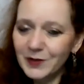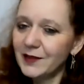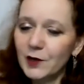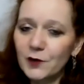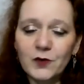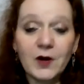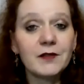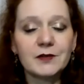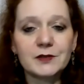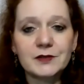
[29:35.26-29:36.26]
be there for
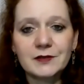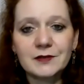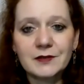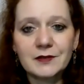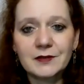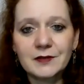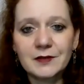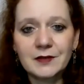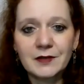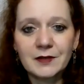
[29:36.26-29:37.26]
others.
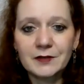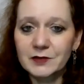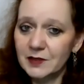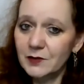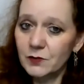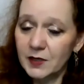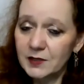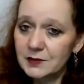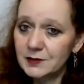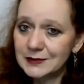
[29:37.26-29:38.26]
Because
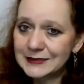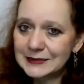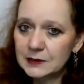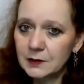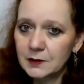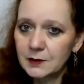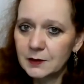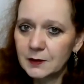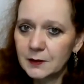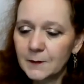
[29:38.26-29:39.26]
otherwise,
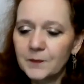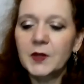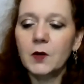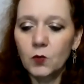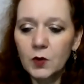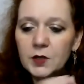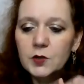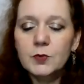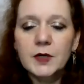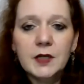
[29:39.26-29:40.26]
what are
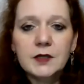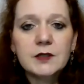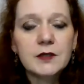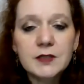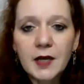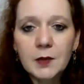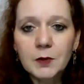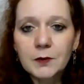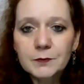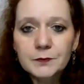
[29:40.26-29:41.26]
you bringing to the
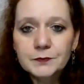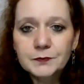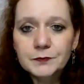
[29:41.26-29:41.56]
table?